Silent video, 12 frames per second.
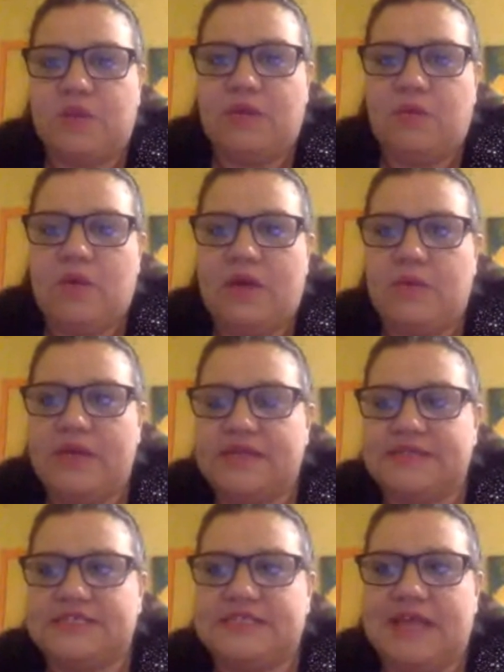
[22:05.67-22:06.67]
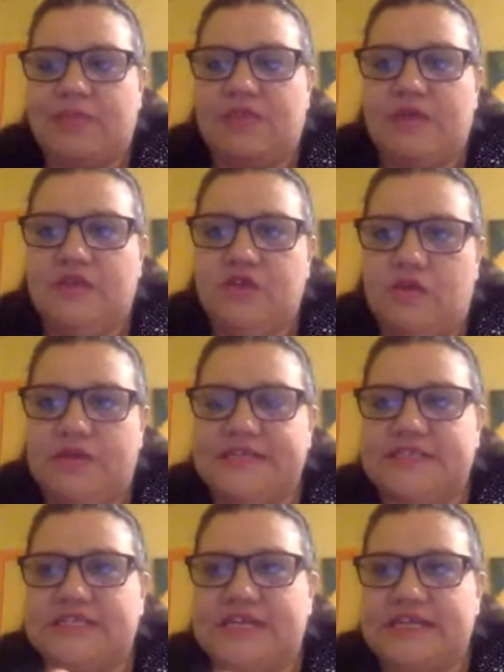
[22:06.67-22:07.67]
where we understand that
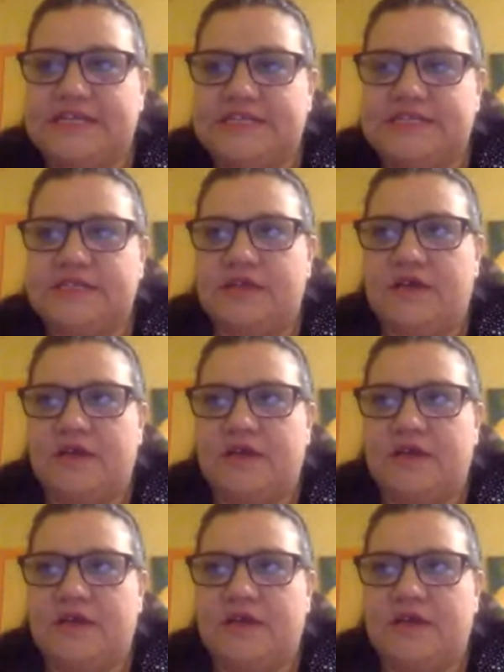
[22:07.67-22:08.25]
knowledge is